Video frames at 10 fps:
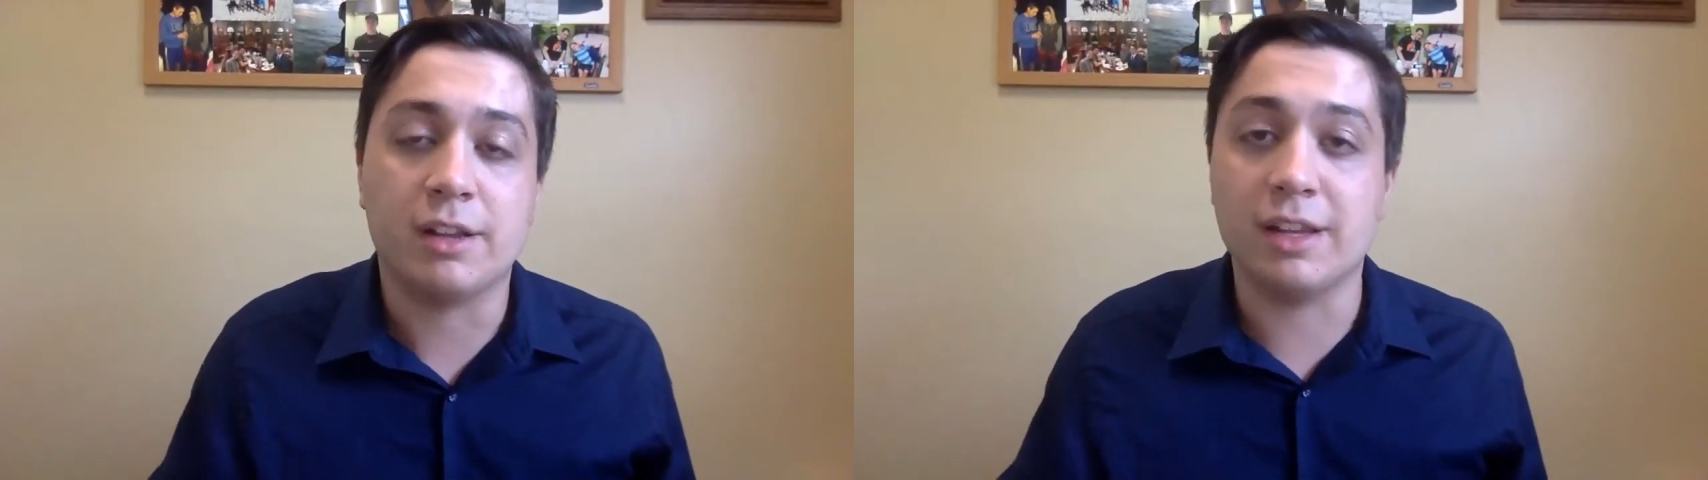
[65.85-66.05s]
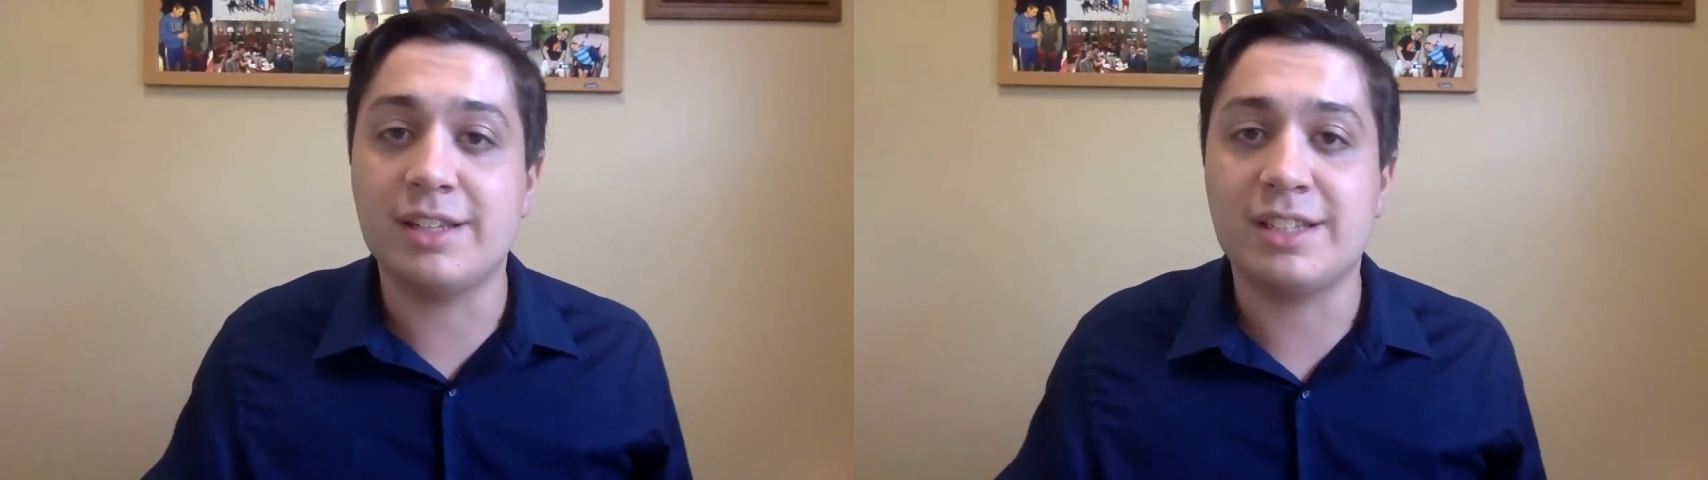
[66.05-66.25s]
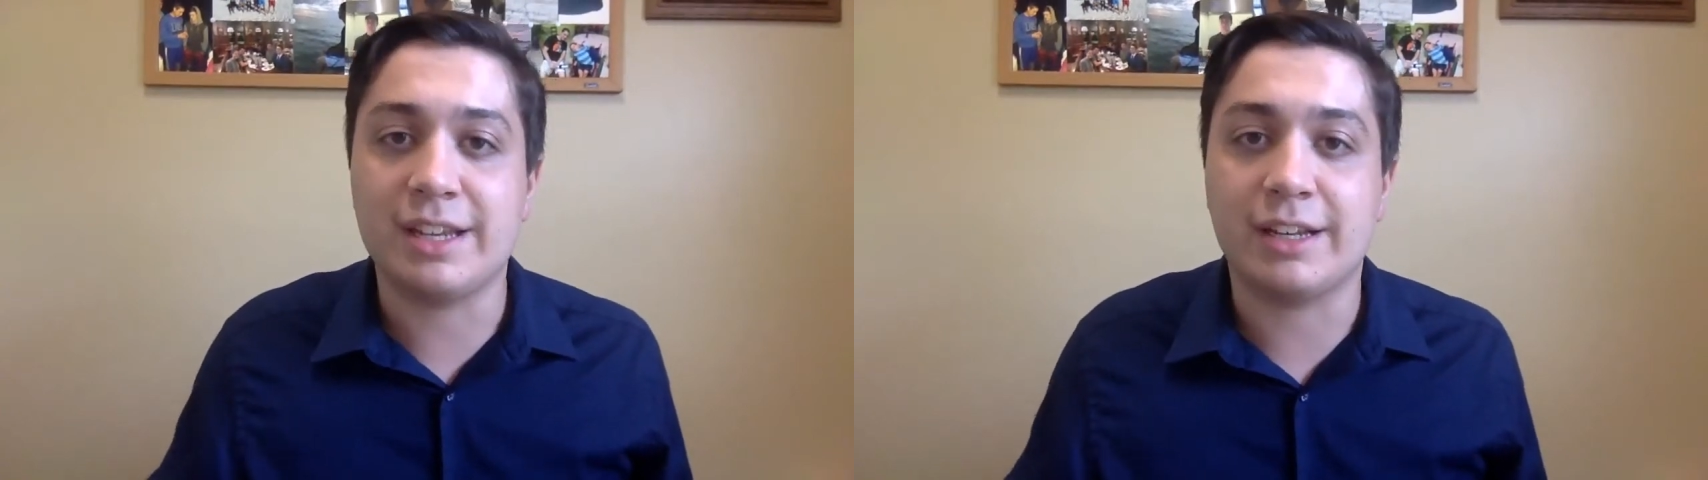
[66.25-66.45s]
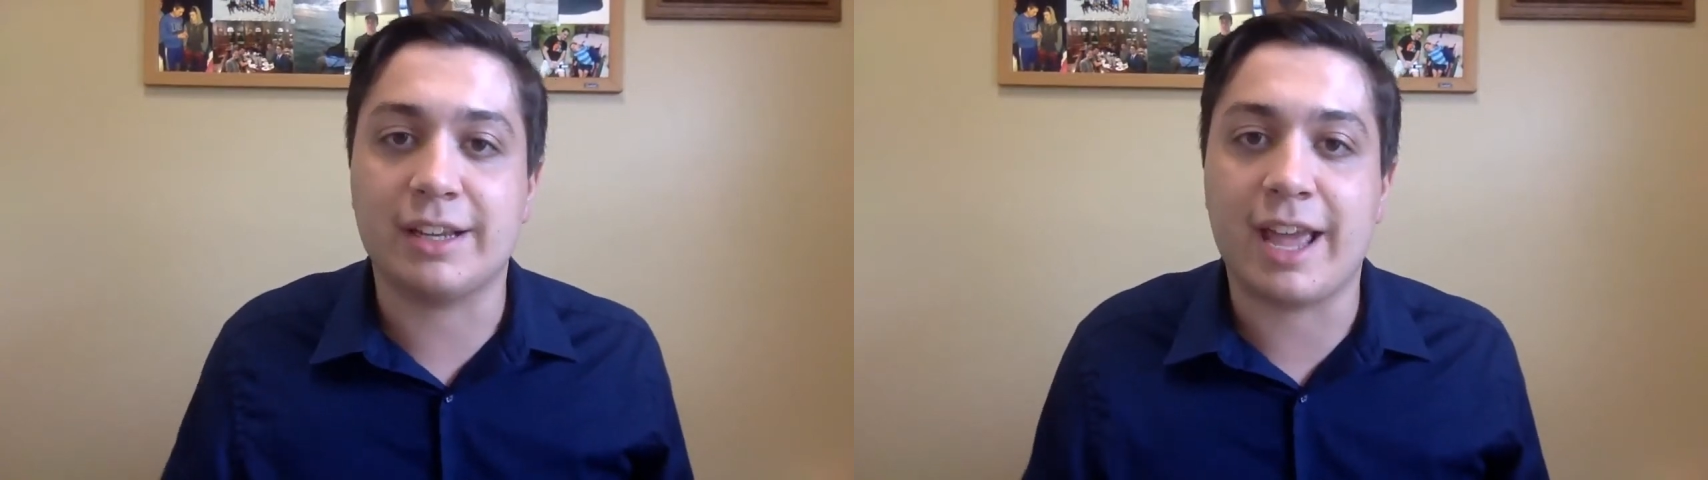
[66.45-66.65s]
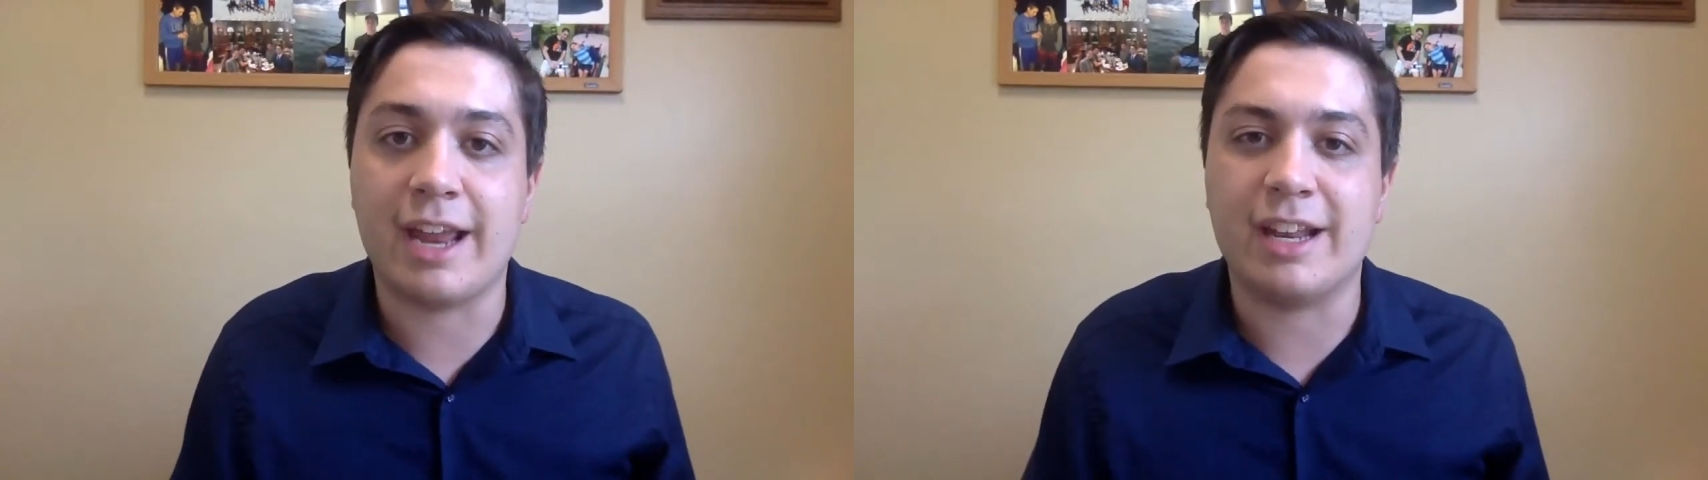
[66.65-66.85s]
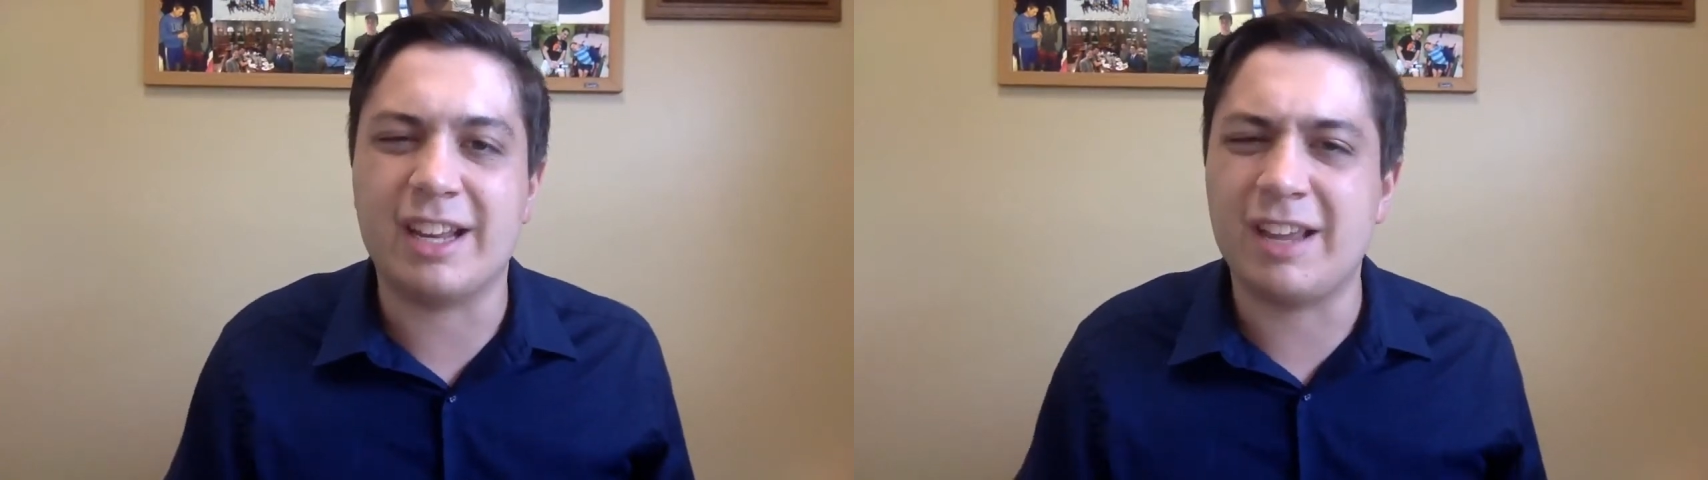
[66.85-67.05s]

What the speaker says: listening to Caden.